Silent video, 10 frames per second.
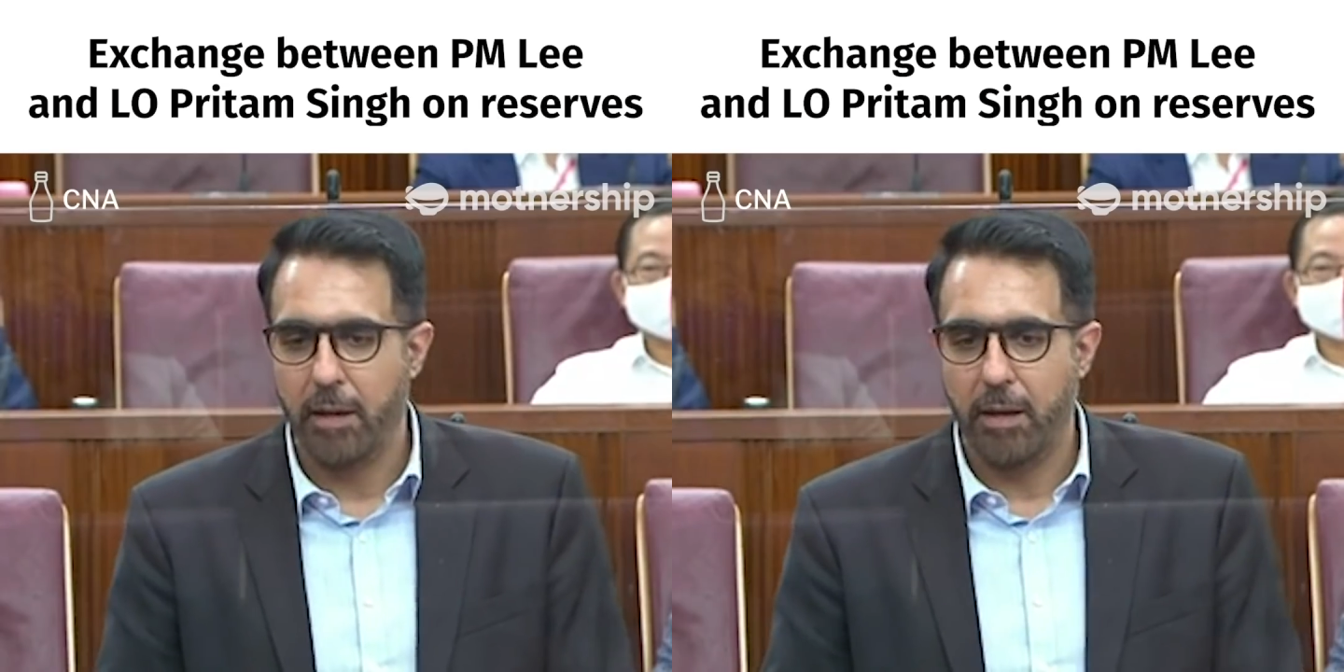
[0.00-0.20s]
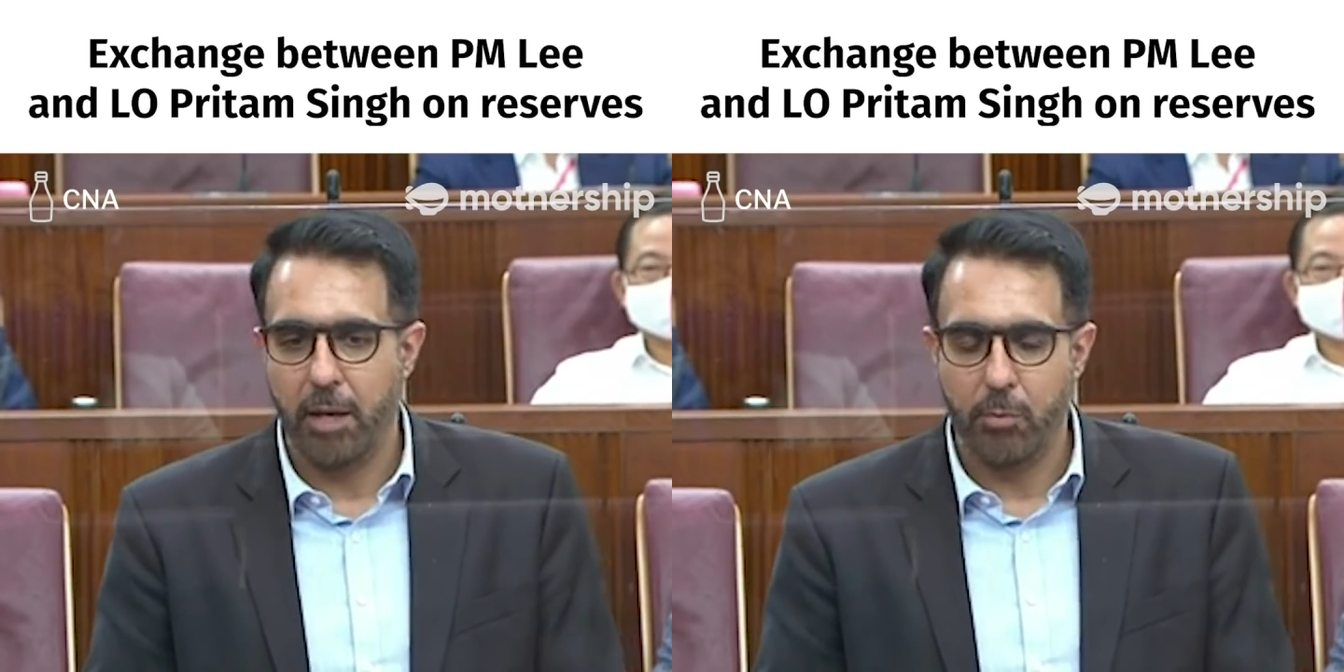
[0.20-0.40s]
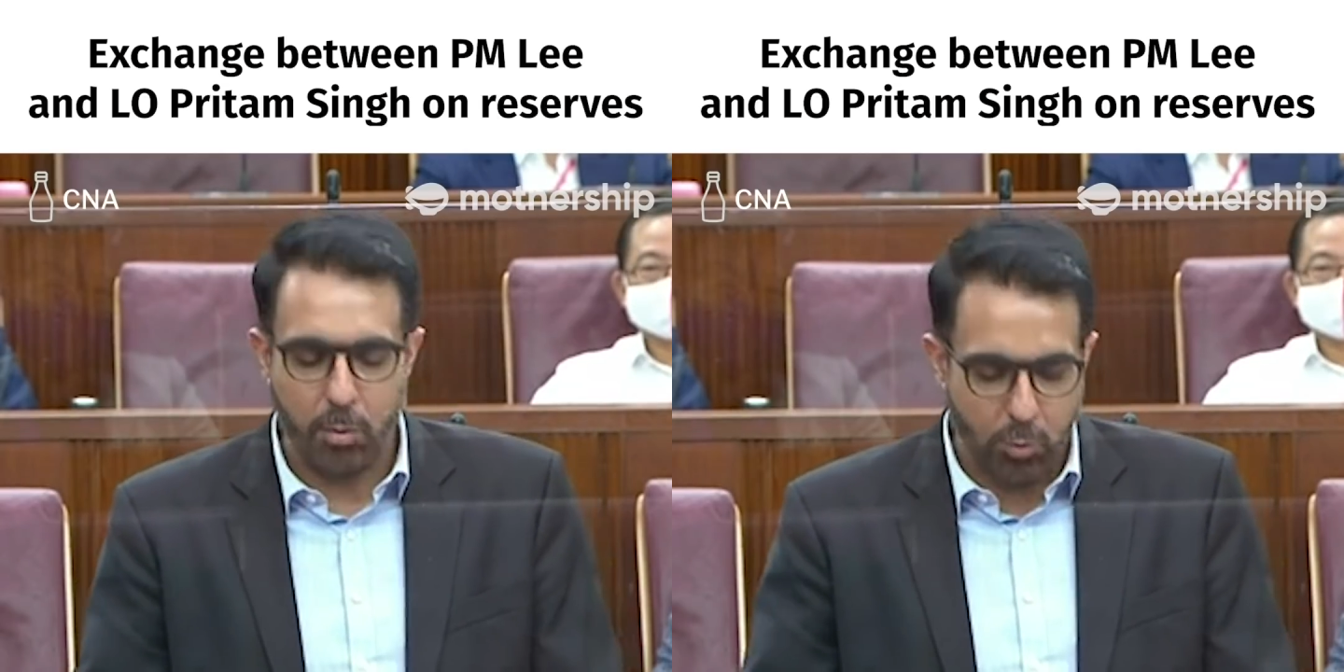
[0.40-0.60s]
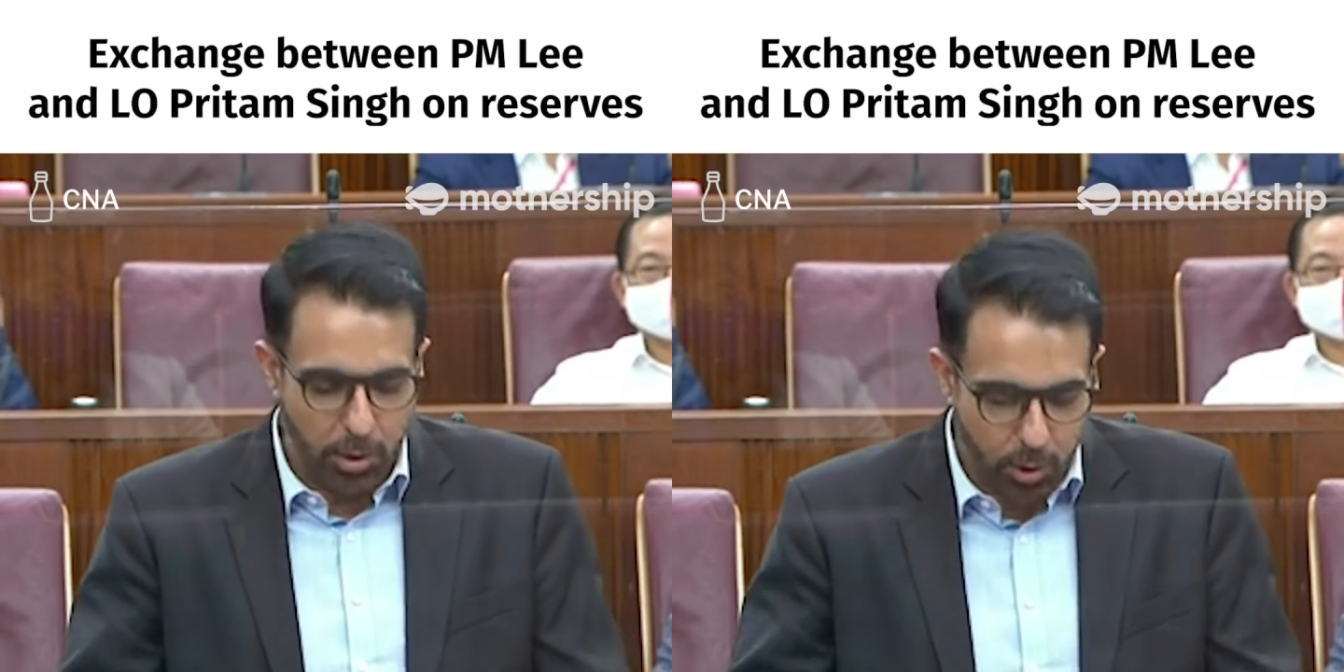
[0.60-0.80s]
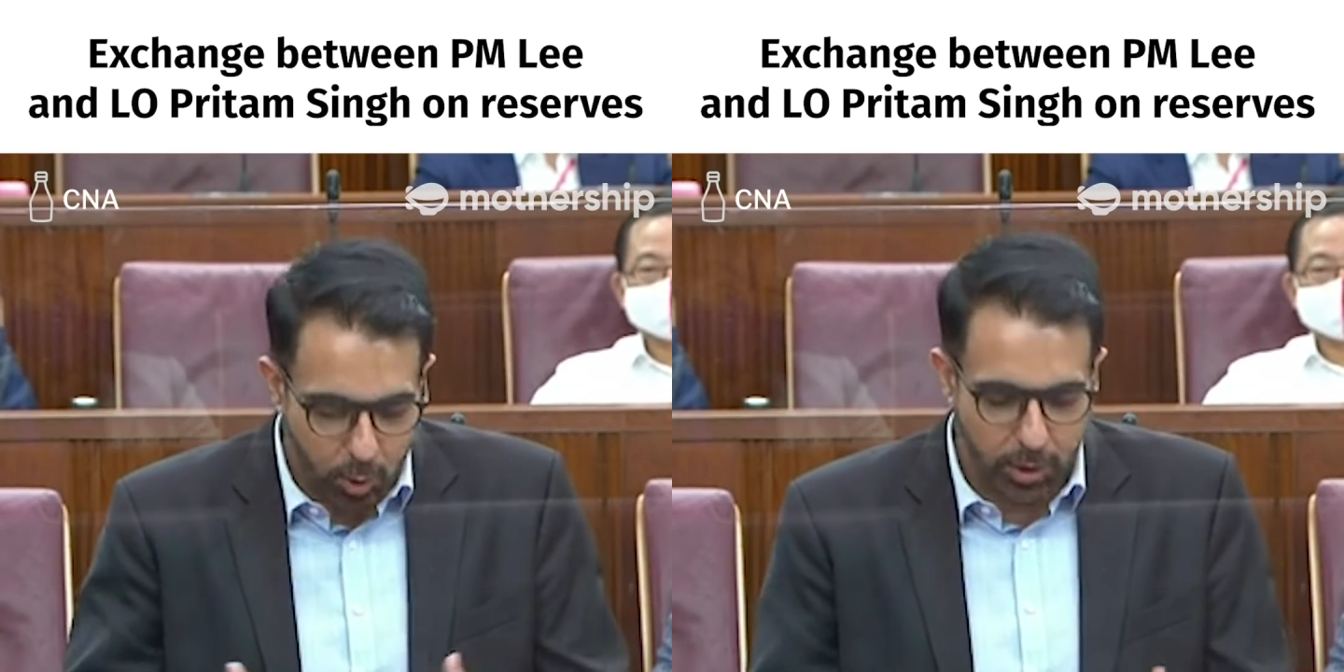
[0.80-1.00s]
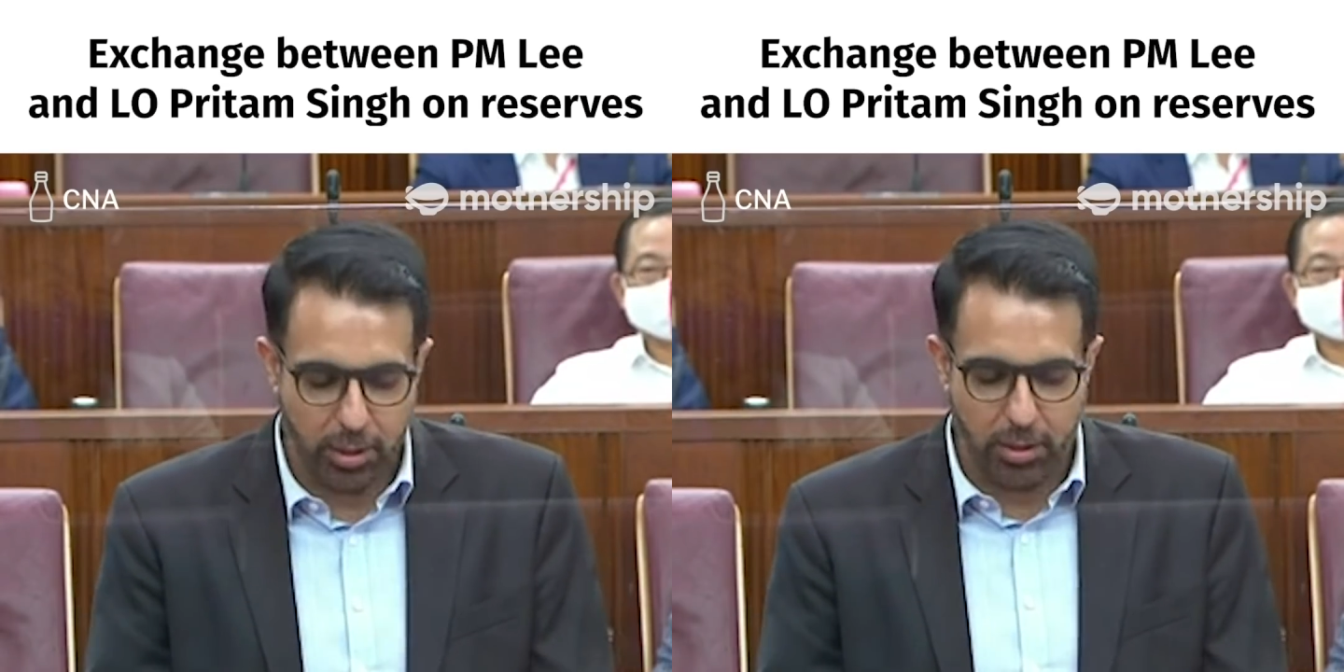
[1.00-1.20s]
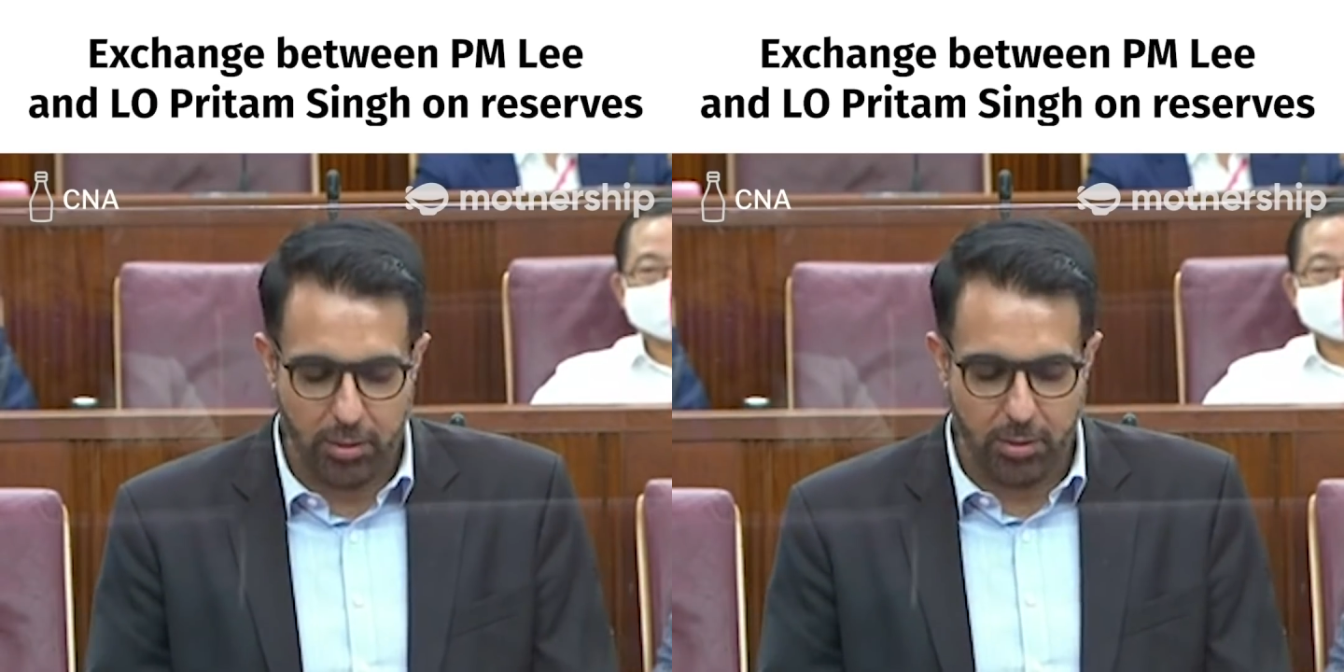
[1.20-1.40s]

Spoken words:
And when we look at